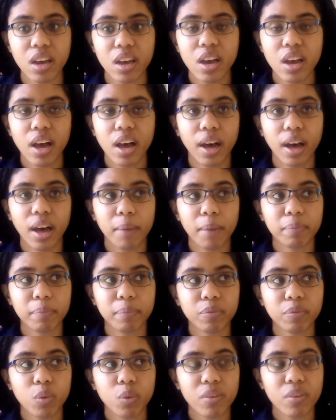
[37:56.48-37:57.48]

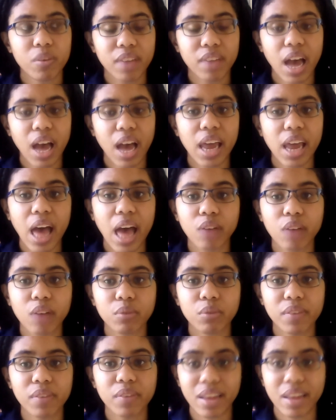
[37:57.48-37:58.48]

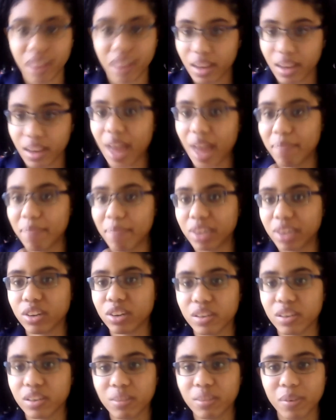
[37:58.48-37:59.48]
As I've mentioned,
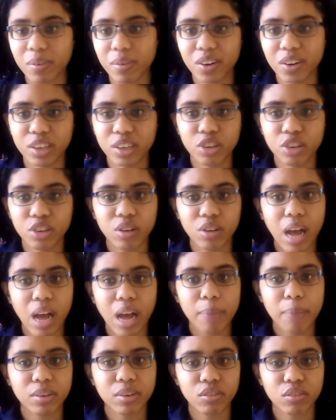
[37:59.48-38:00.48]
are some of our digital
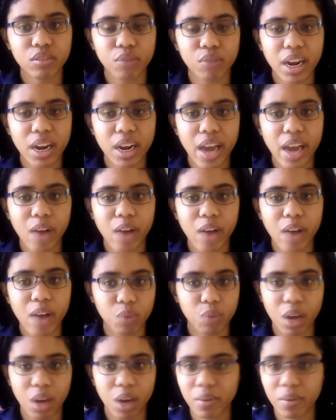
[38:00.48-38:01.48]
options right now as
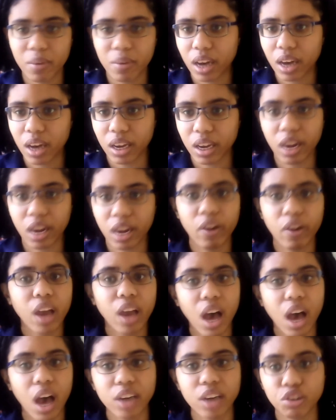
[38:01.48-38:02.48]
well. We've got a Canary
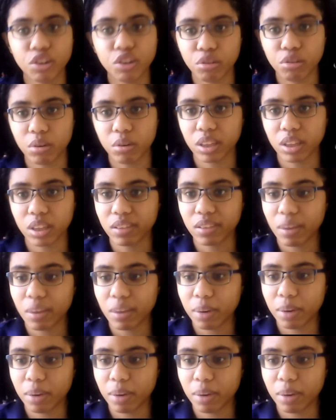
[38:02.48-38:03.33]
Cottage tour that's up on our